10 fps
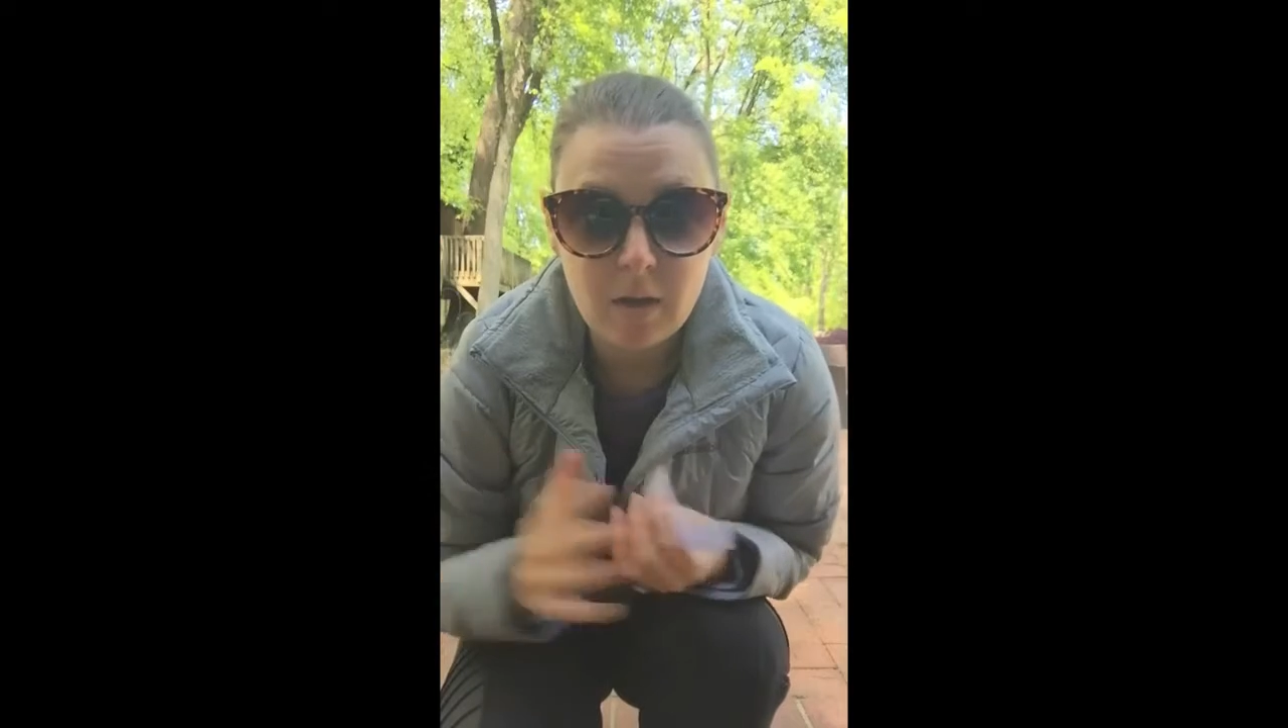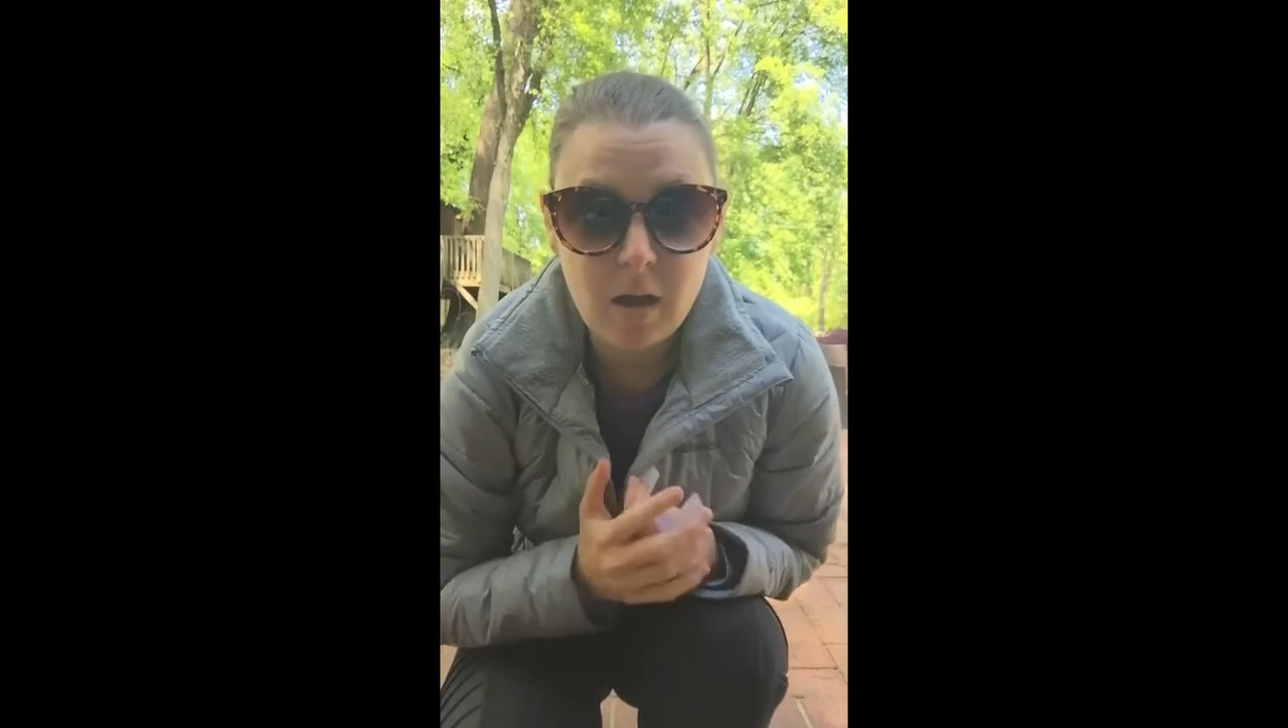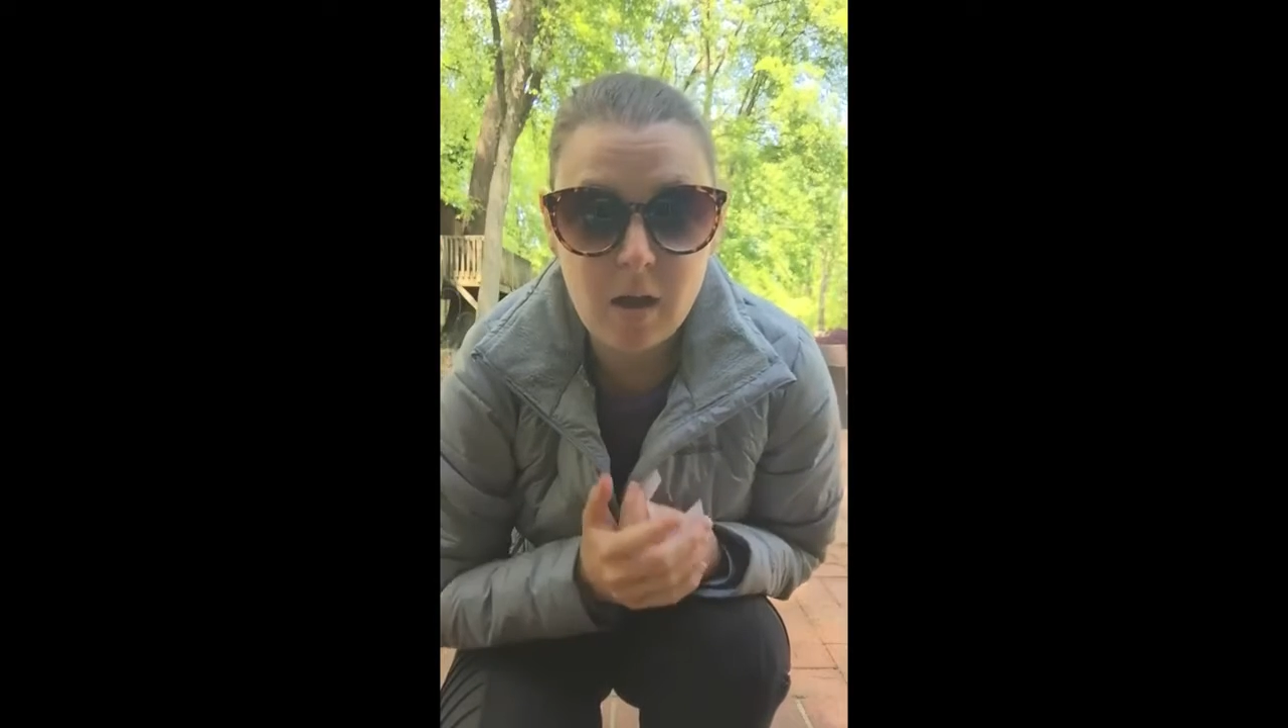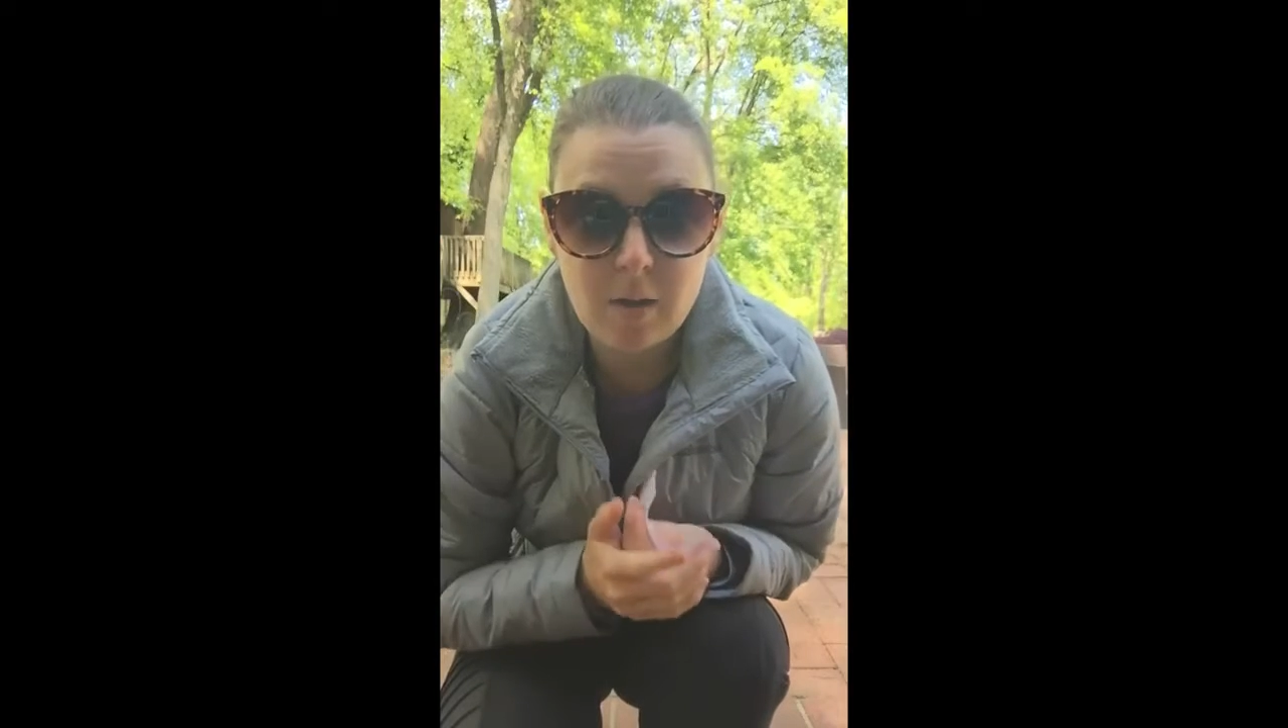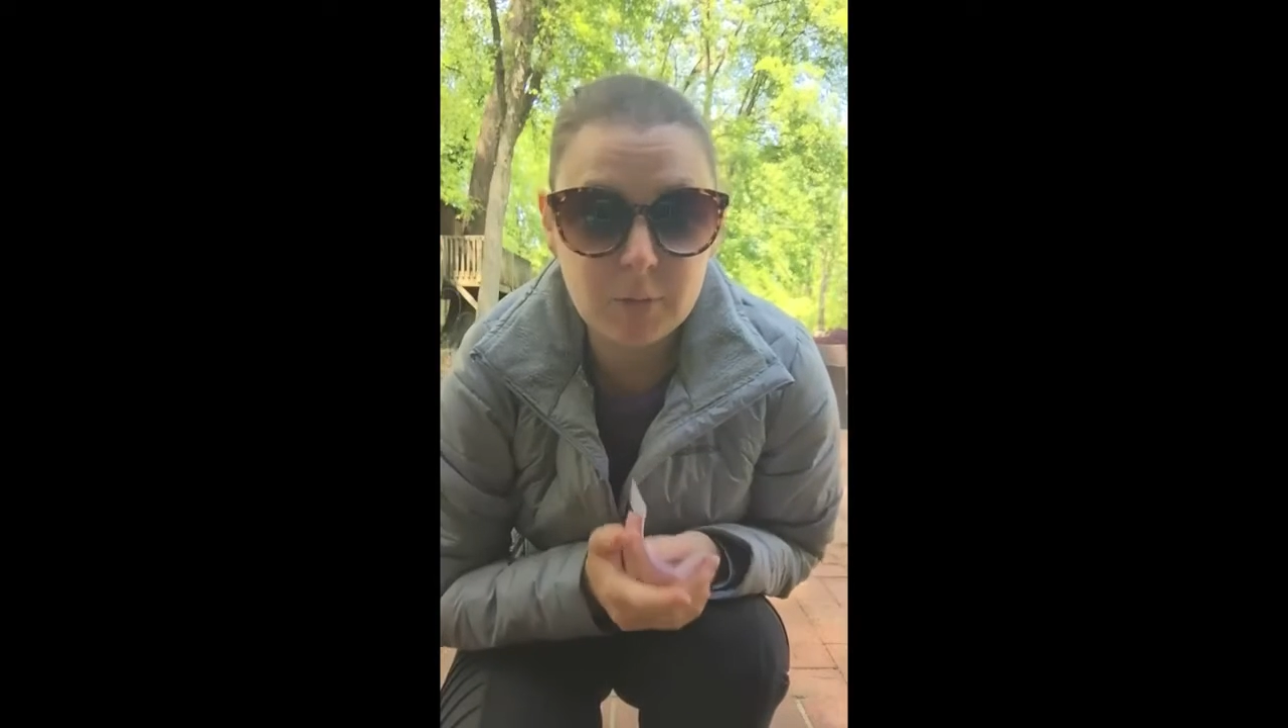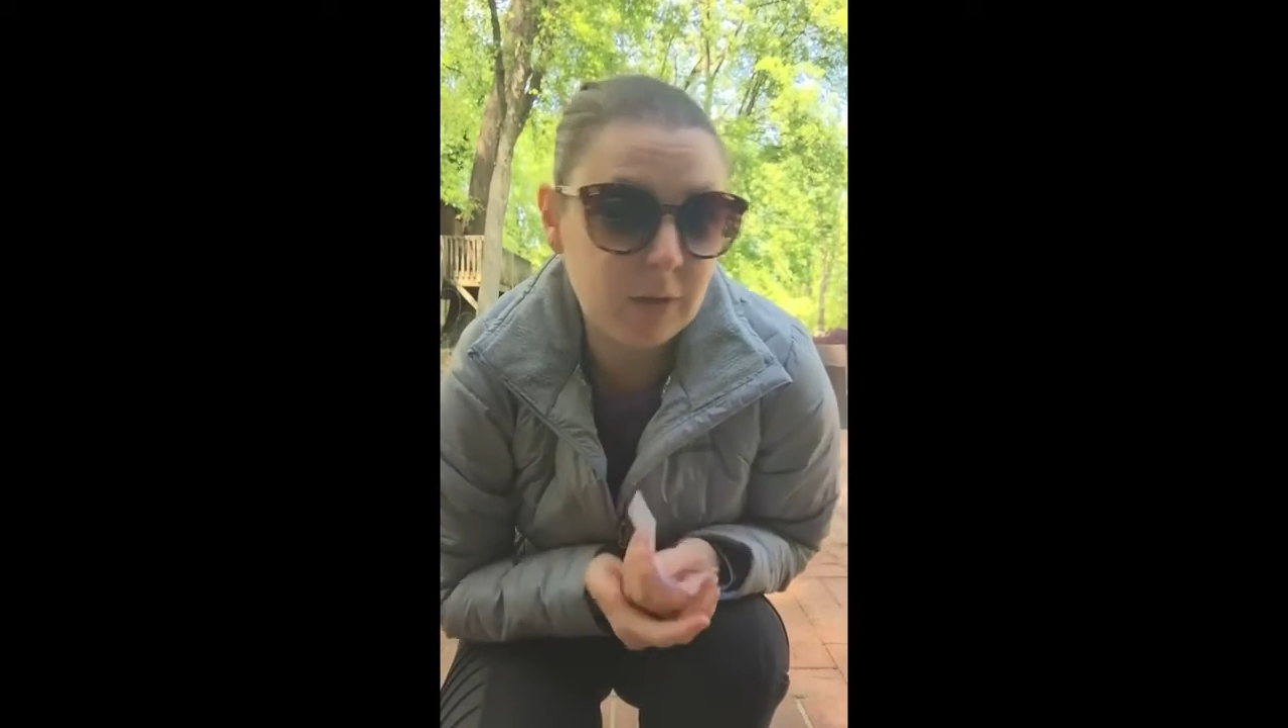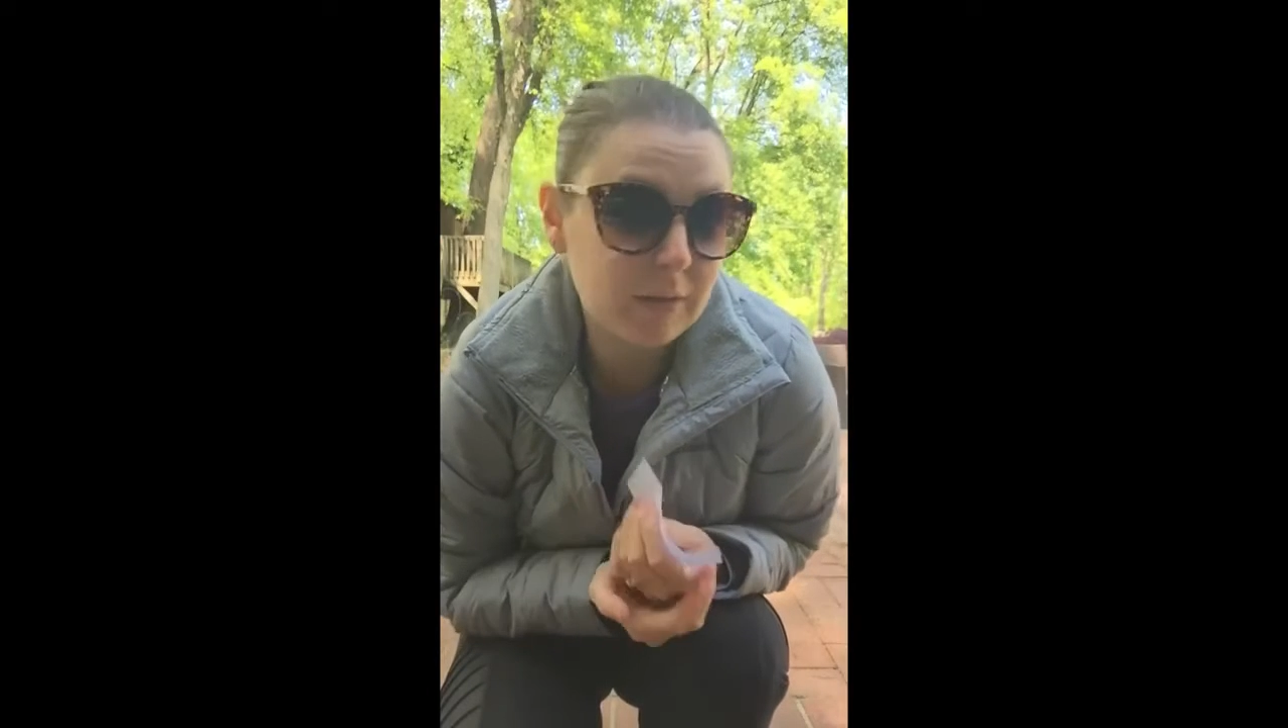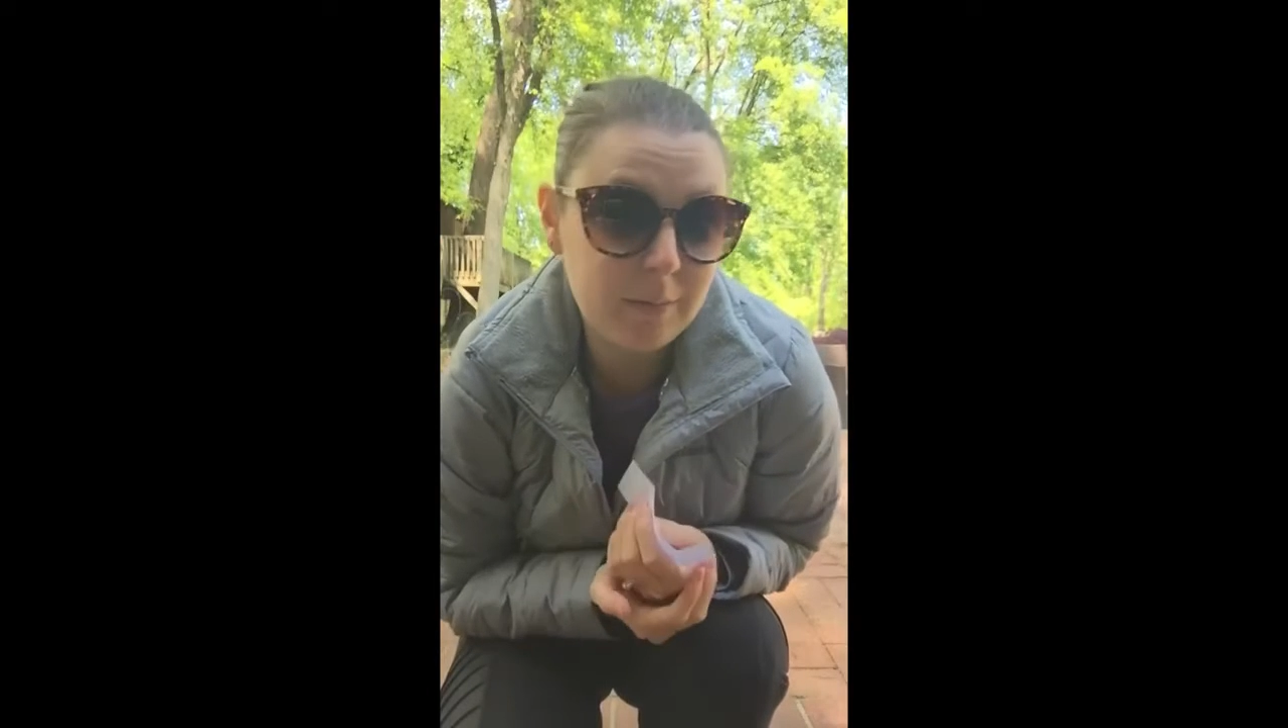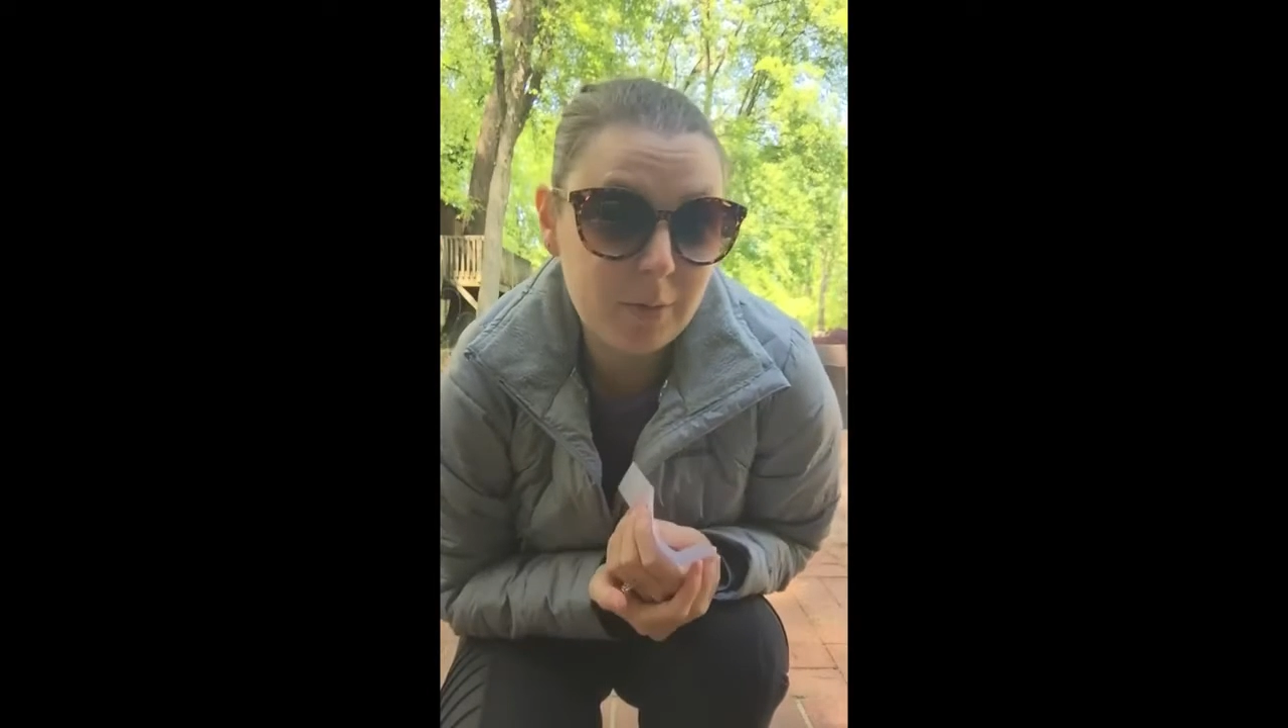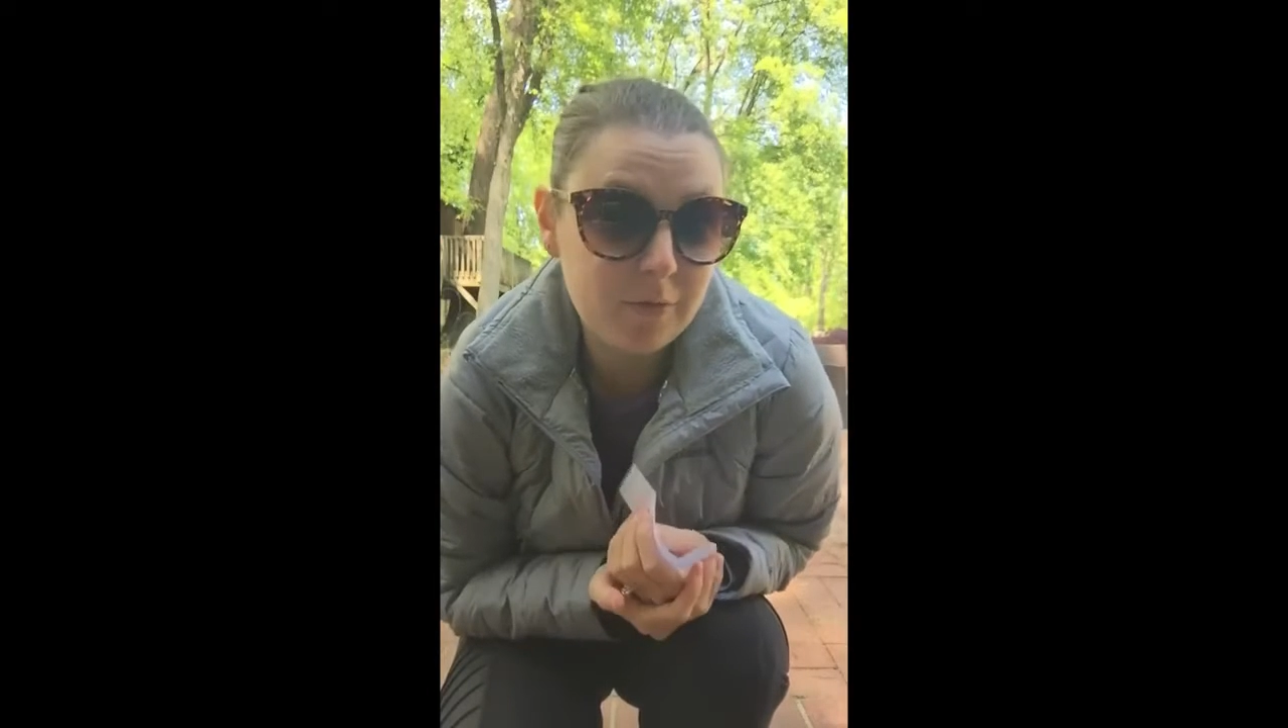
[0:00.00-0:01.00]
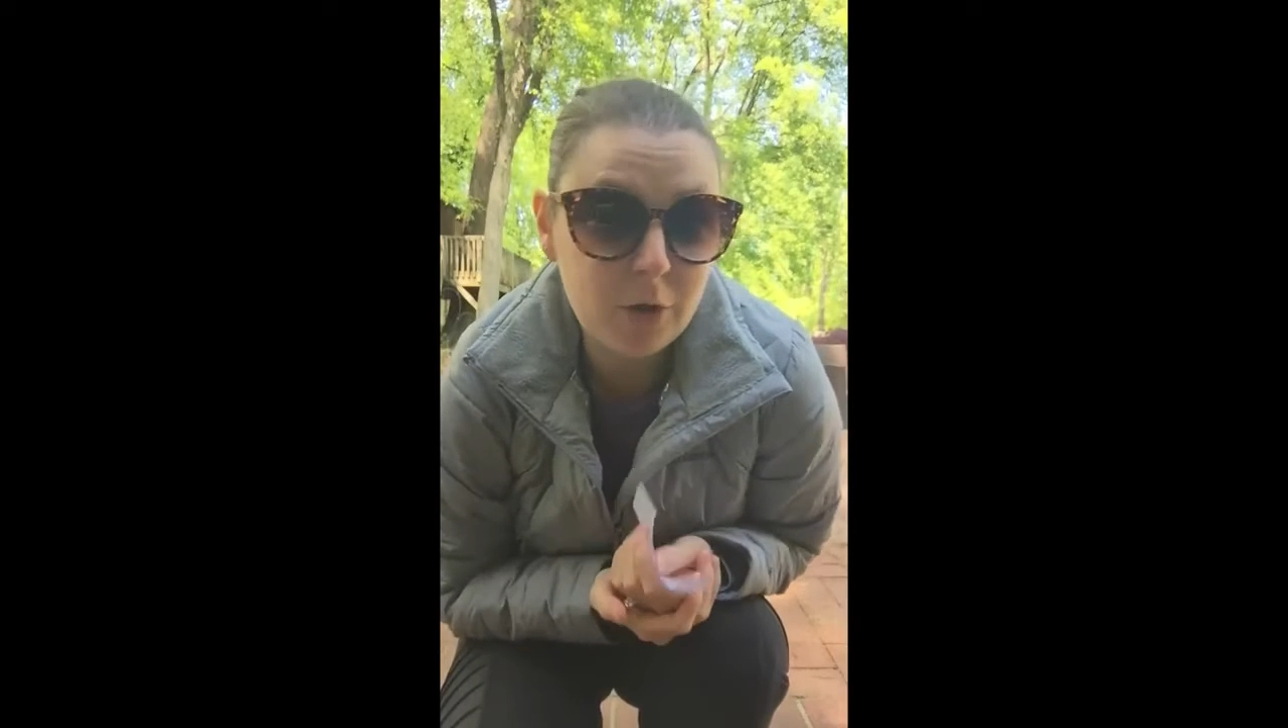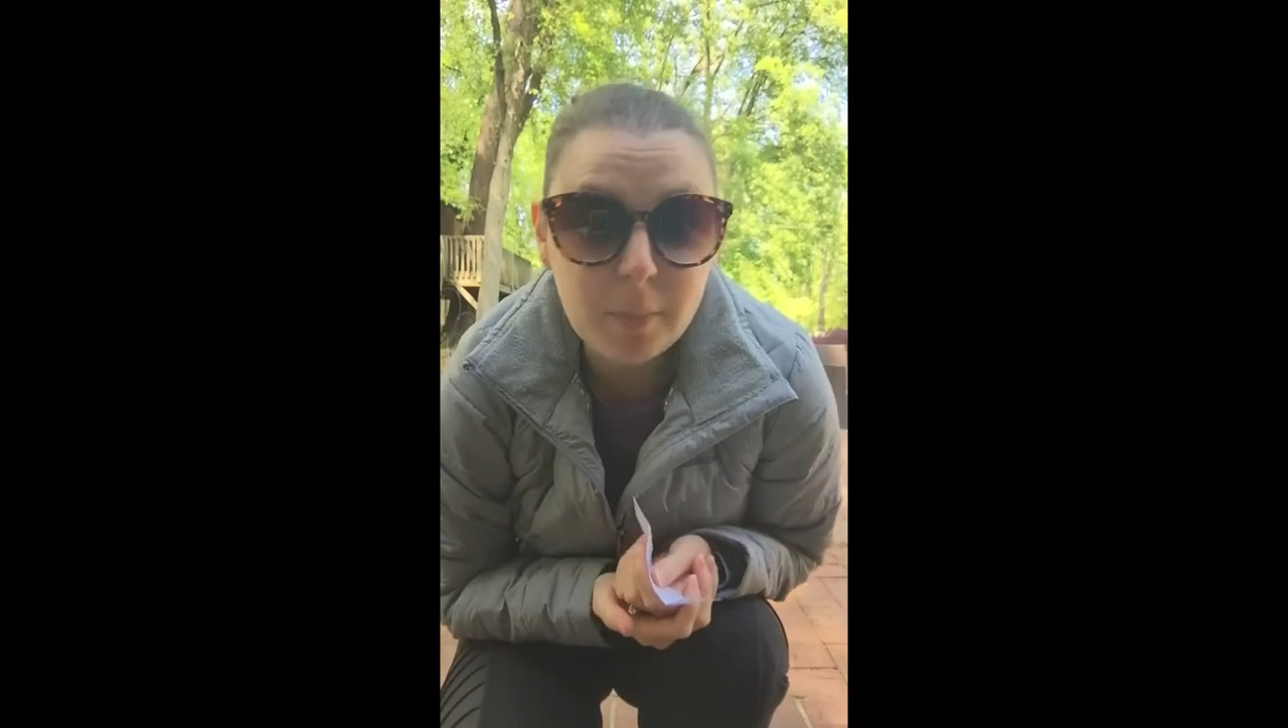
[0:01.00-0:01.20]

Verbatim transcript: Um, you can leap over